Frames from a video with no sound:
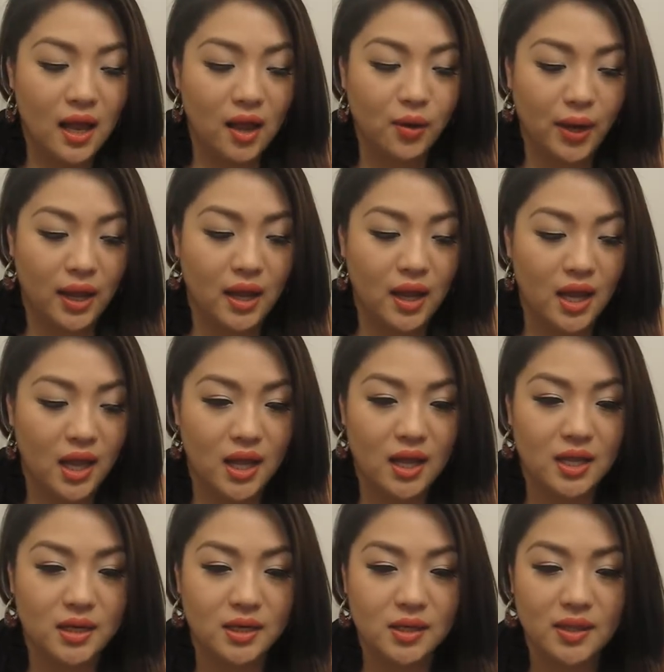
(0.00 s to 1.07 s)
Okay,
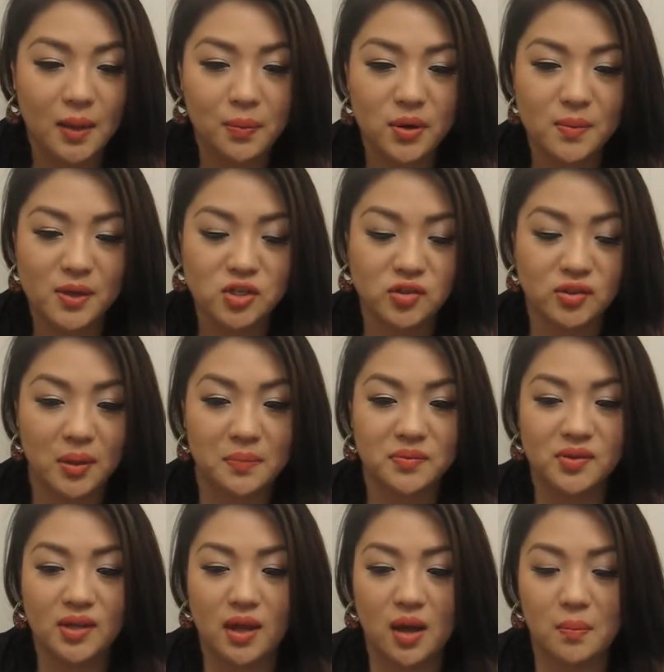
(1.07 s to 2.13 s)
and uh, that pretty much
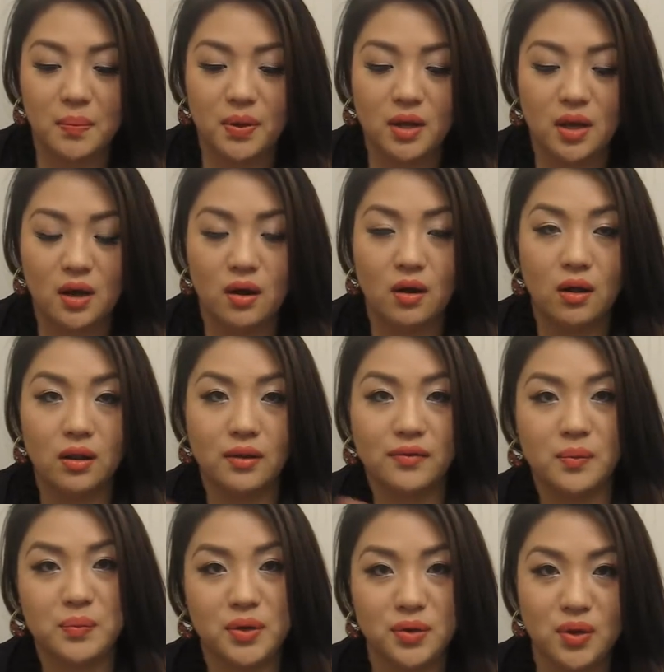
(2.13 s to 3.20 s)
sums up all of
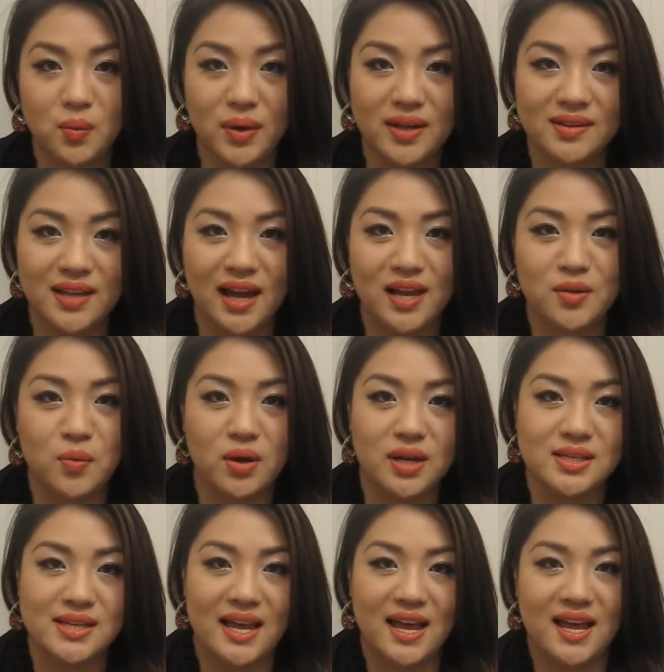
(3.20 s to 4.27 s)
the beauty ones. I
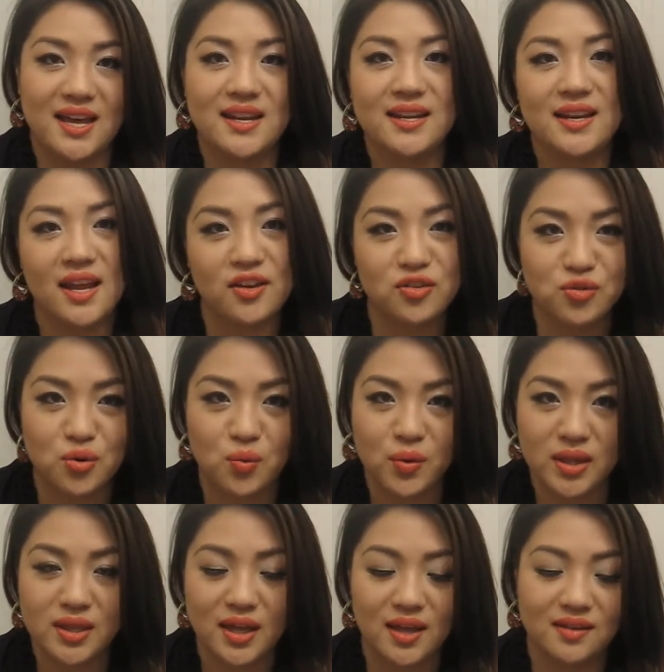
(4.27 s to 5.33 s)
wanted to add an extra
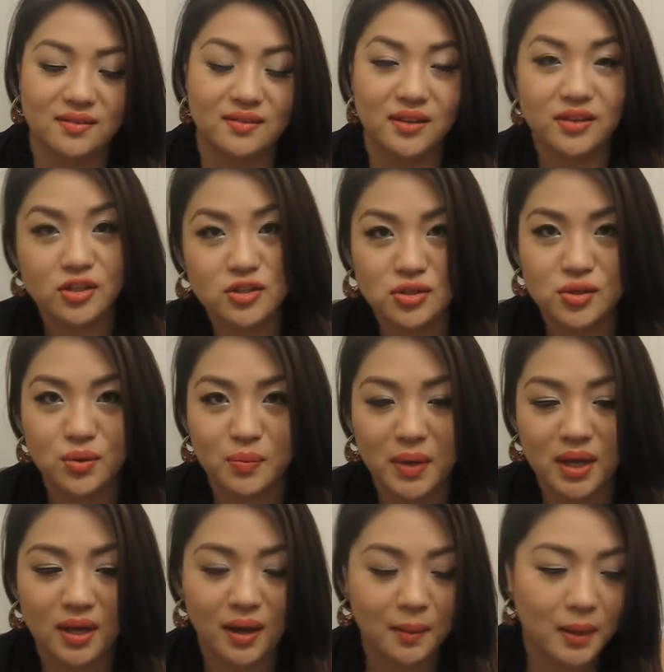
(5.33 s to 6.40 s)
one that has nothing to do with
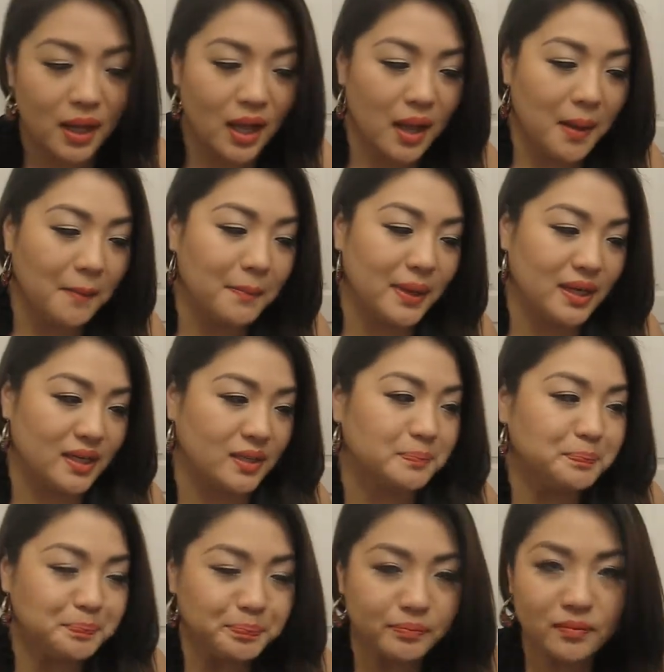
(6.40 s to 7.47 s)
makeup, but
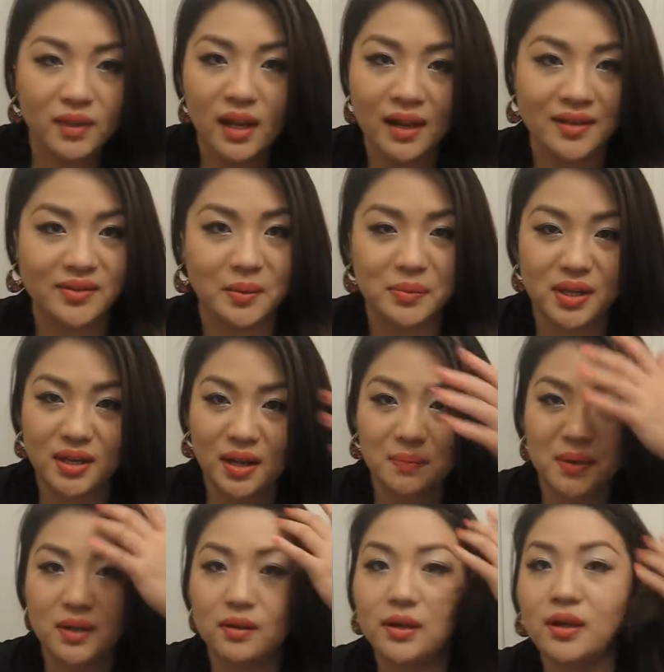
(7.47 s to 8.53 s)
it's something I've
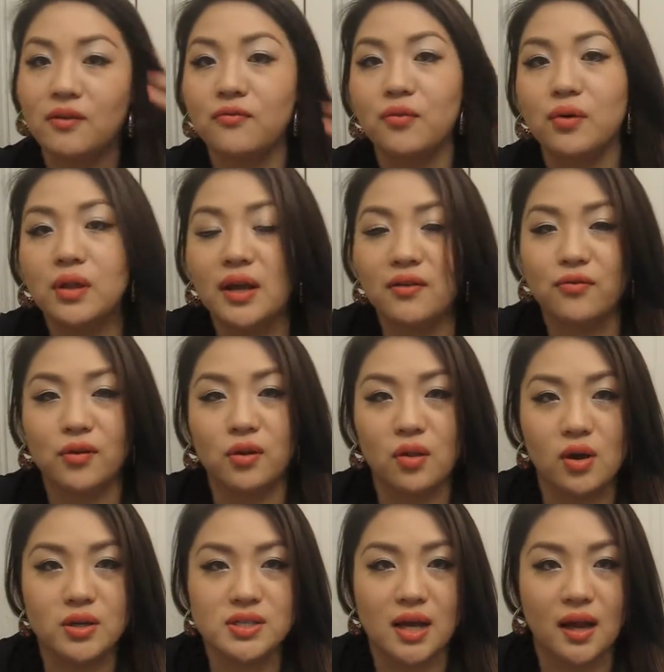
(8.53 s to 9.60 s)
been looking for like for a
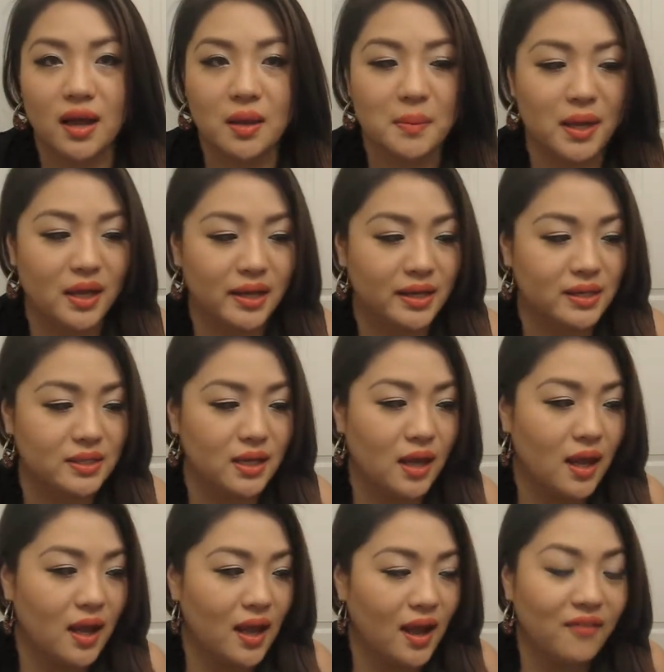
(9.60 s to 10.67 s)
long time and
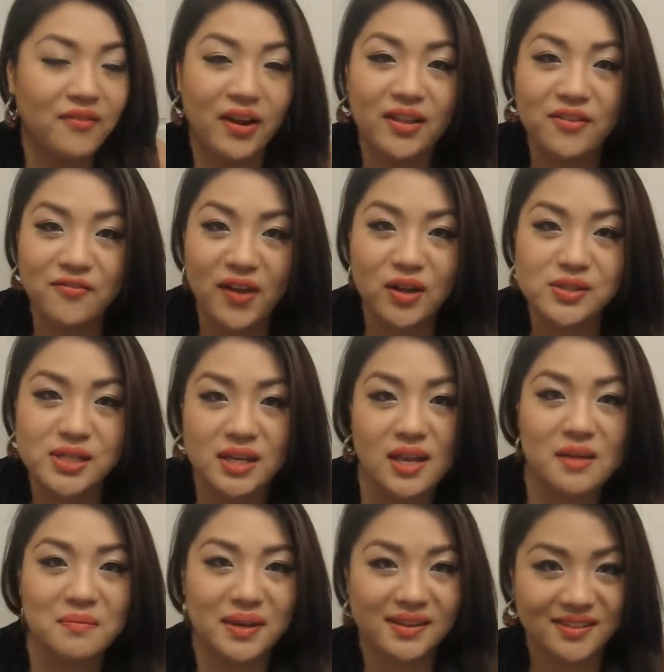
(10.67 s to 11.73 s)
finally found it
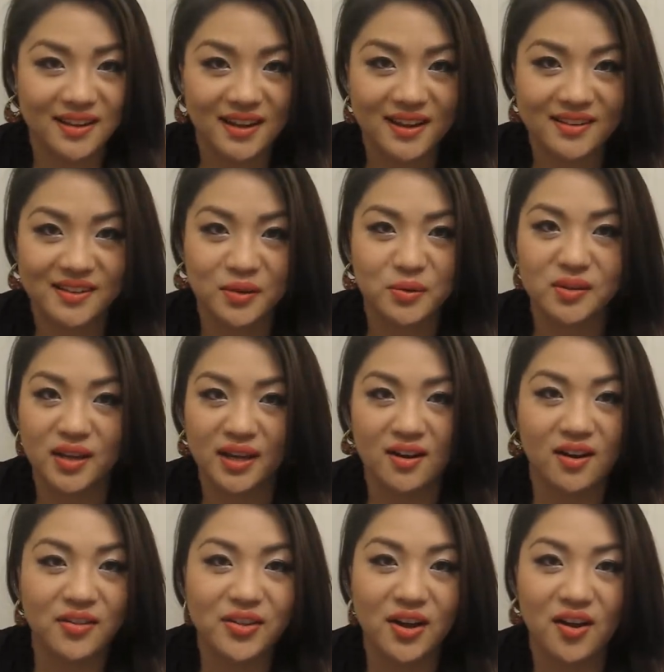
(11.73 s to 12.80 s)
in my size. I was
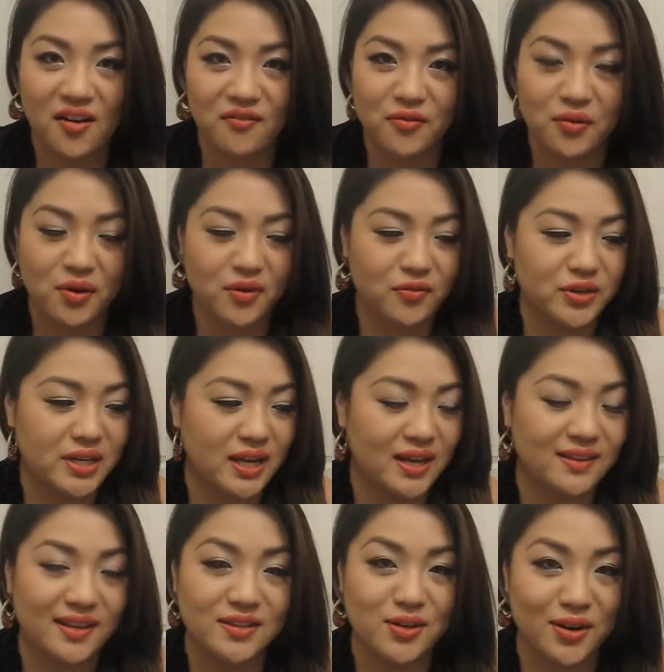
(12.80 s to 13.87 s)
like on the hunt for it for
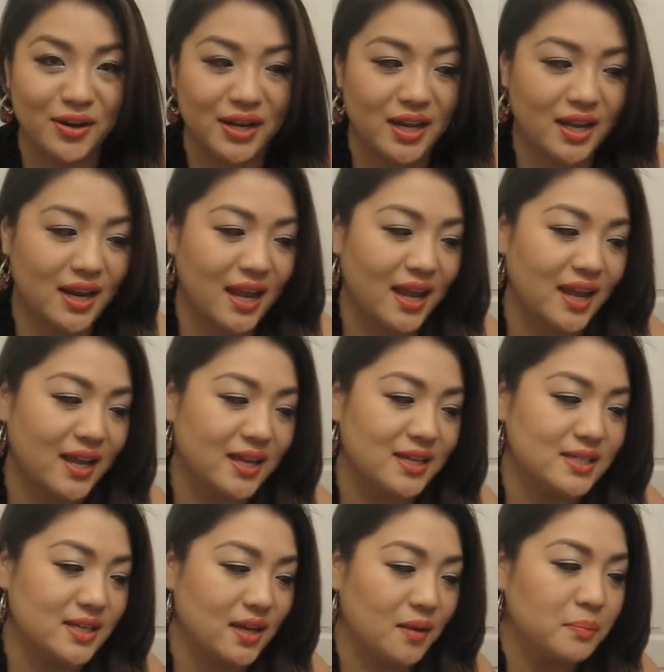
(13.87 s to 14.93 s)
days at Target.
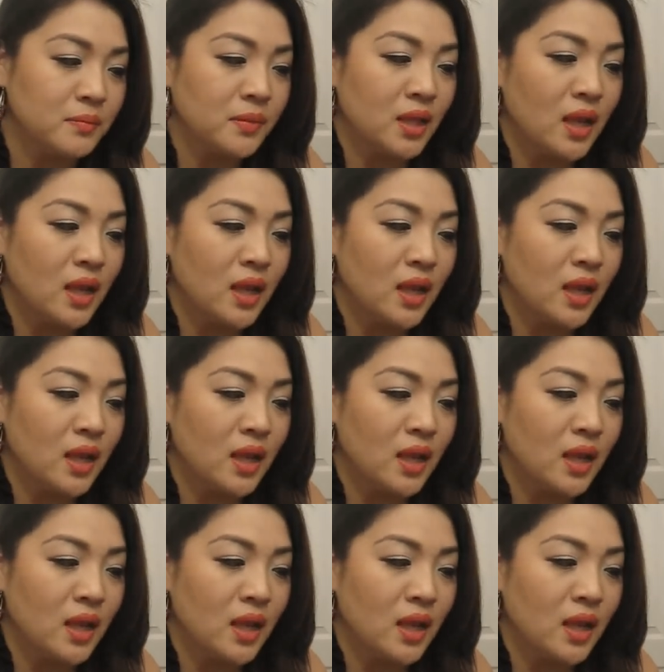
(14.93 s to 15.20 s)
And uh,